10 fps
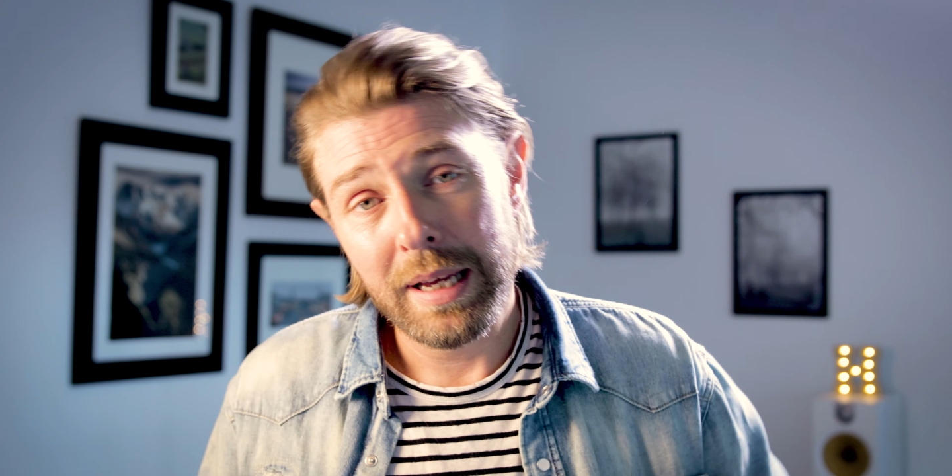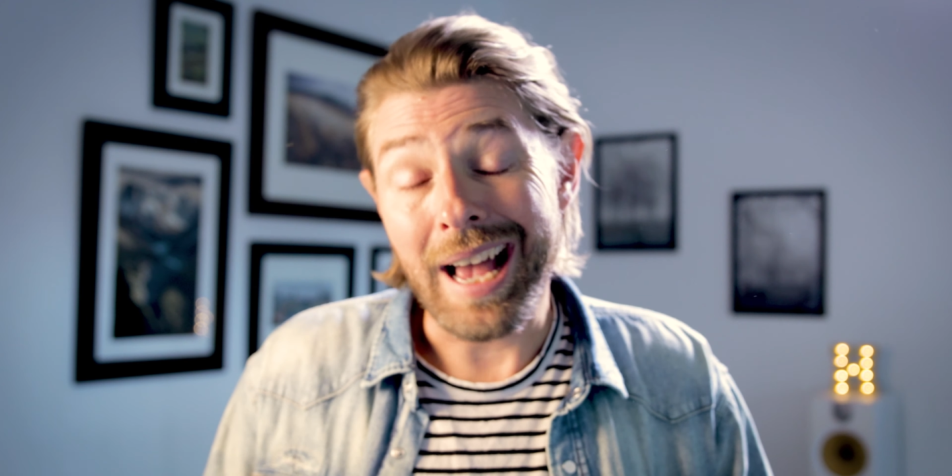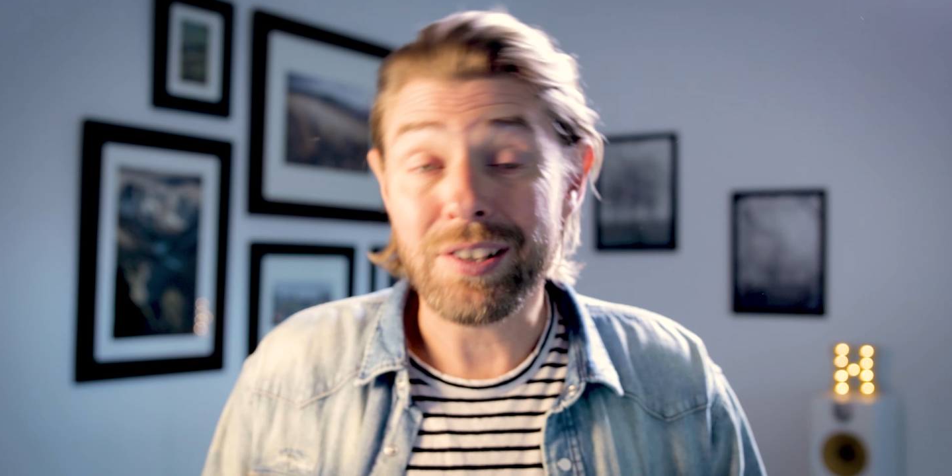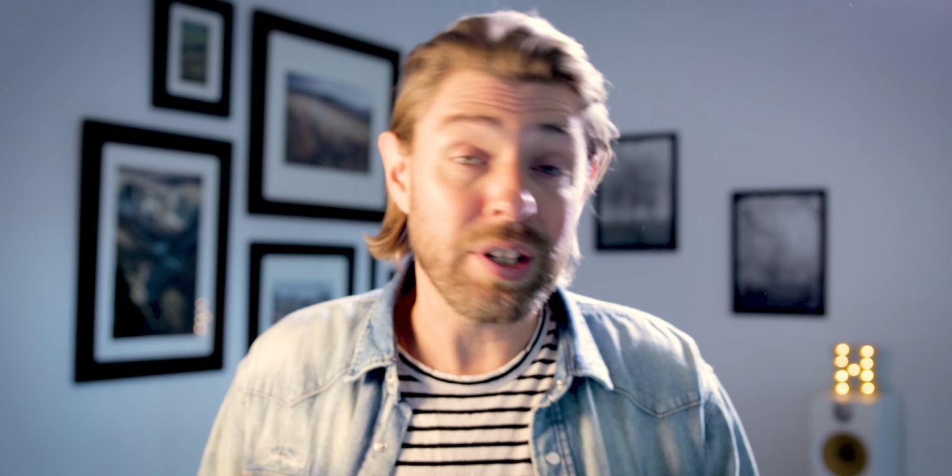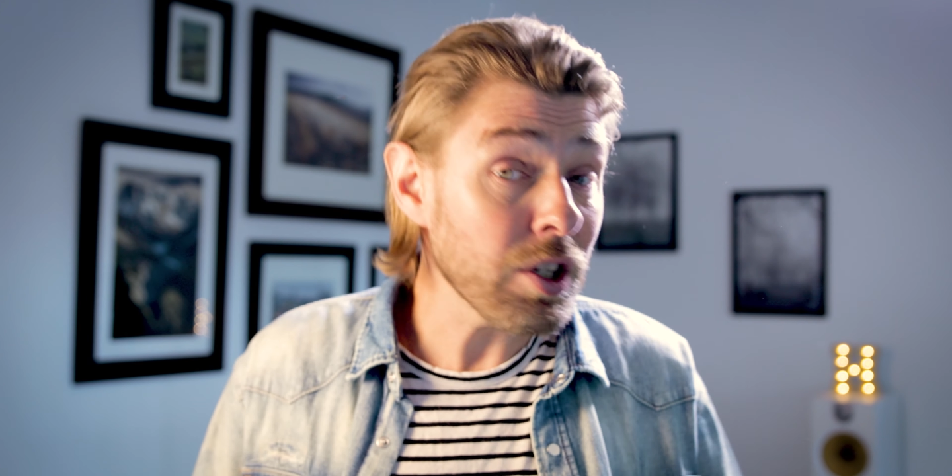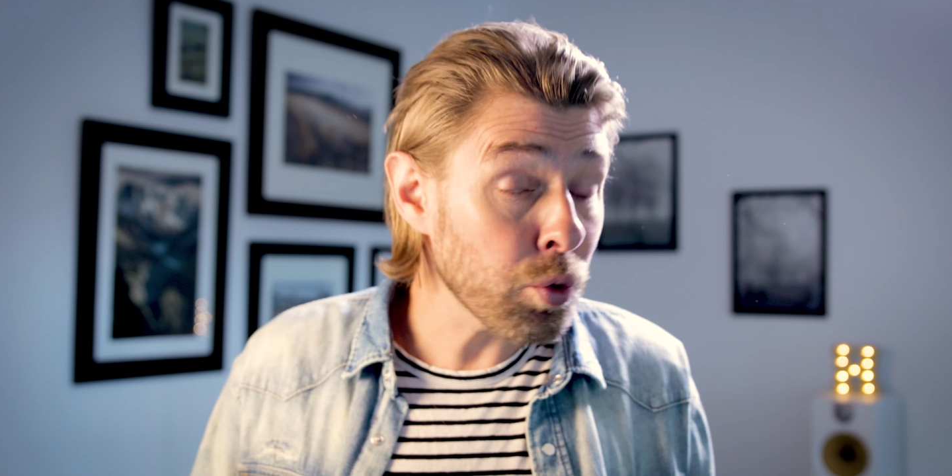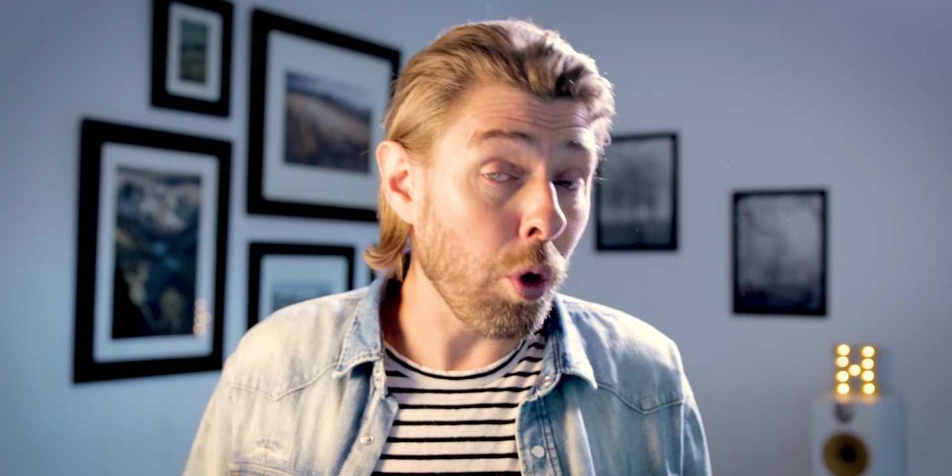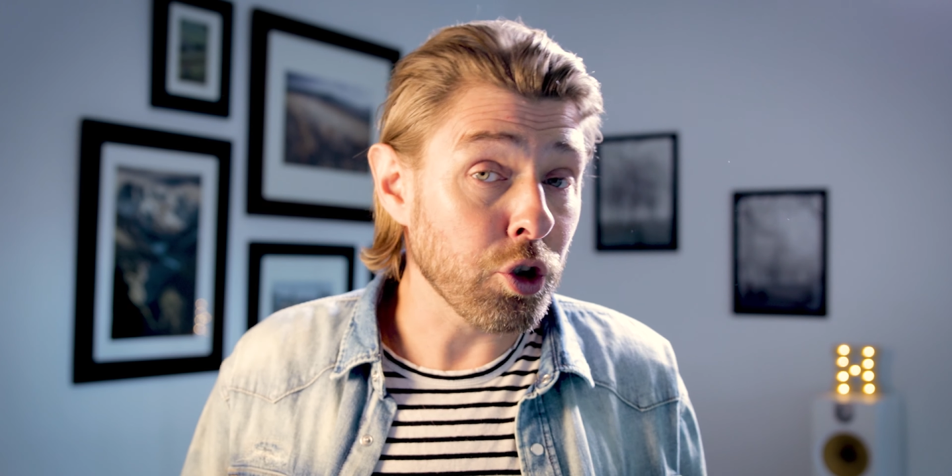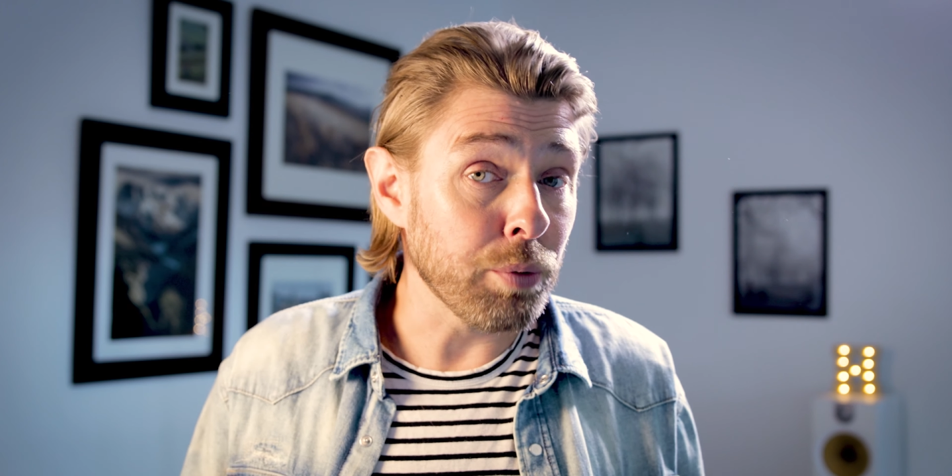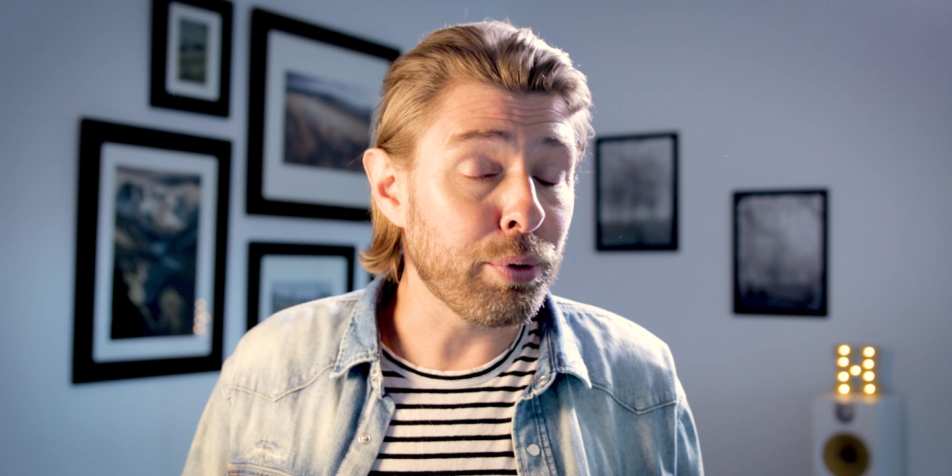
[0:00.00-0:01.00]
as it is
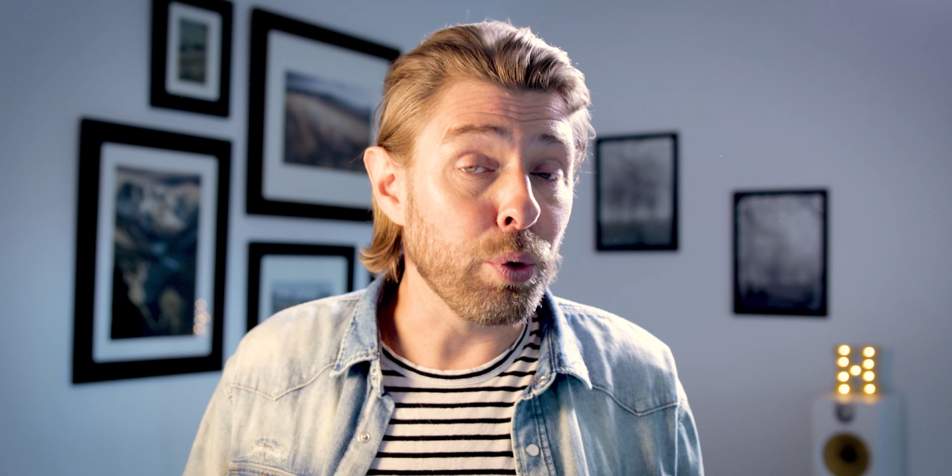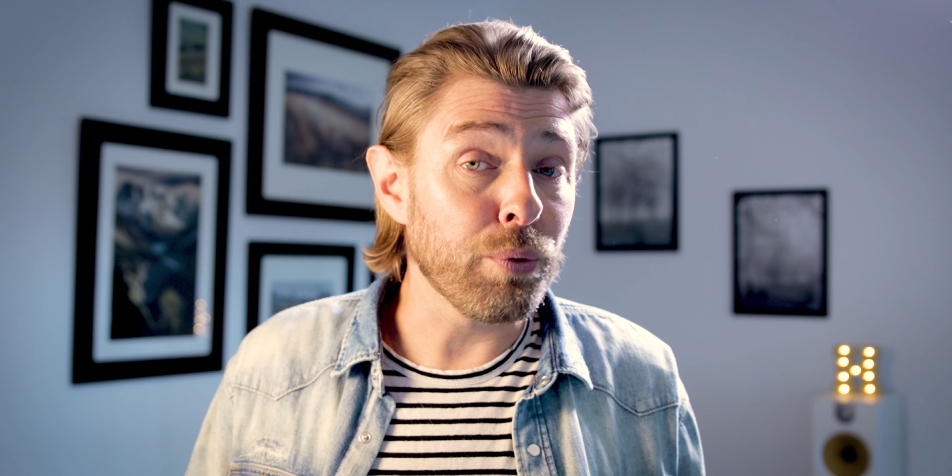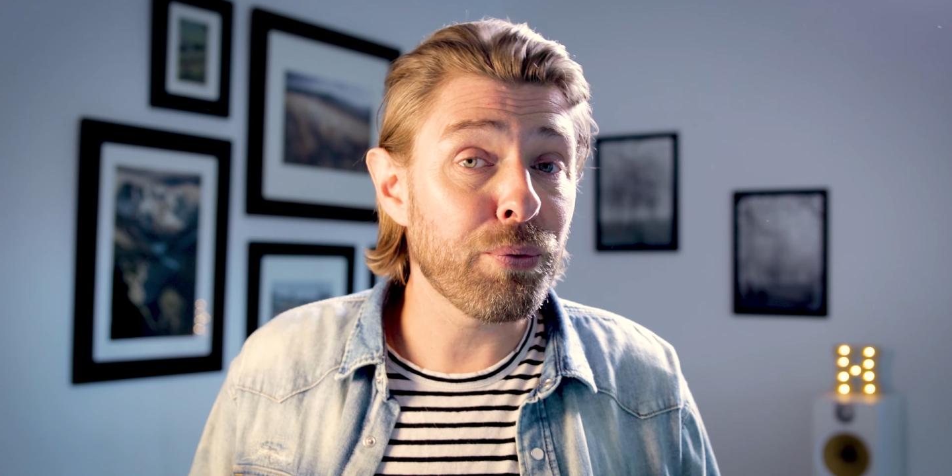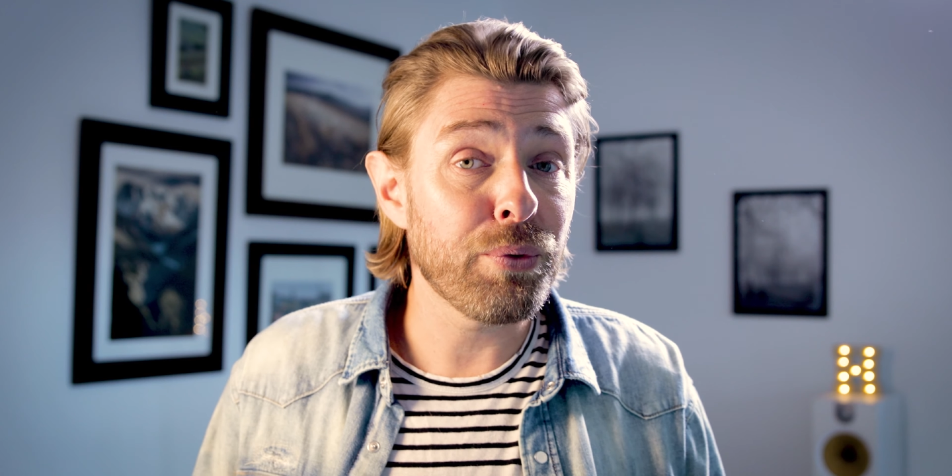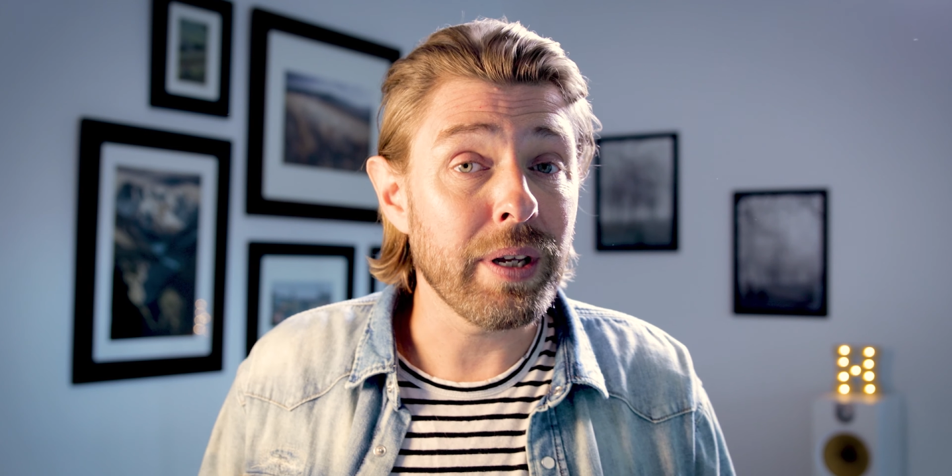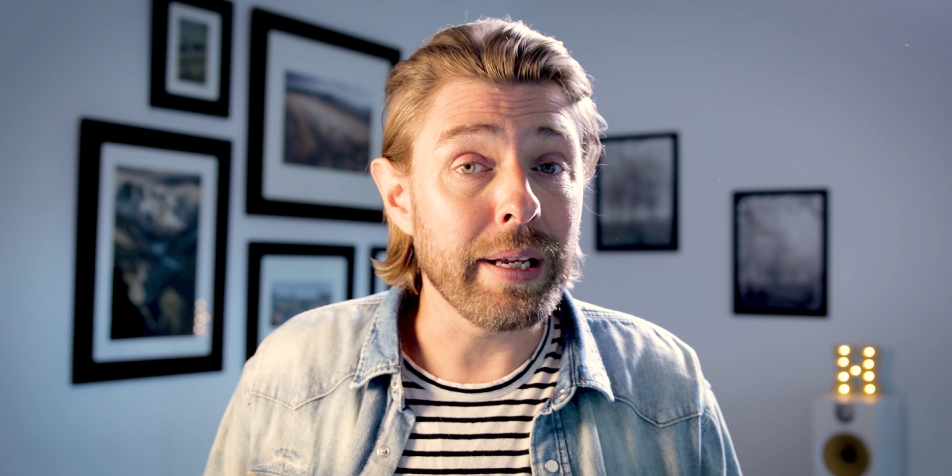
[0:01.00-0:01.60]
waterproof,